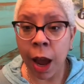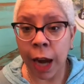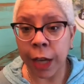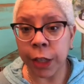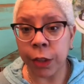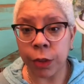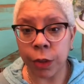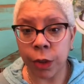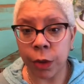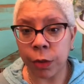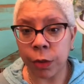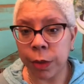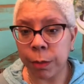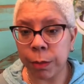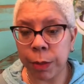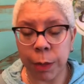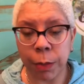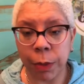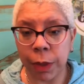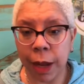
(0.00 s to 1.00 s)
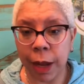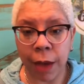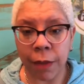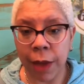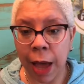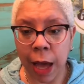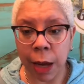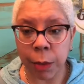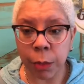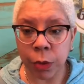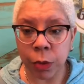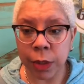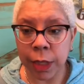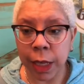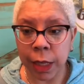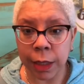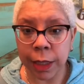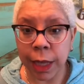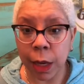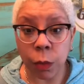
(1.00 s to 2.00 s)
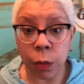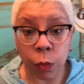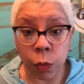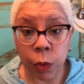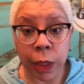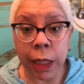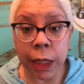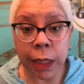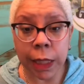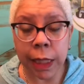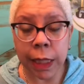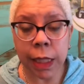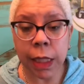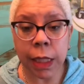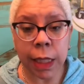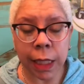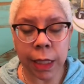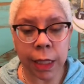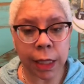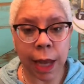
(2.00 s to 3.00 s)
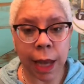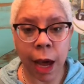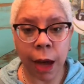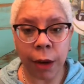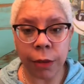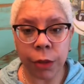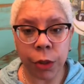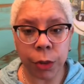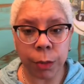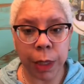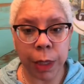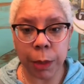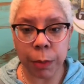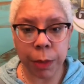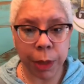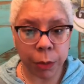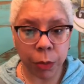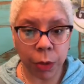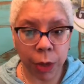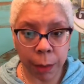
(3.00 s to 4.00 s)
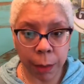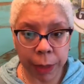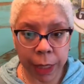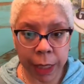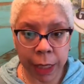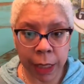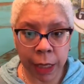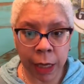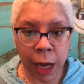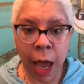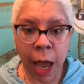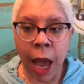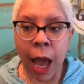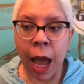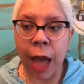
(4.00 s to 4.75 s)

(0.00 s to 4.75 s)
I do know some people that have animals that get really skitzed out if too many people come in,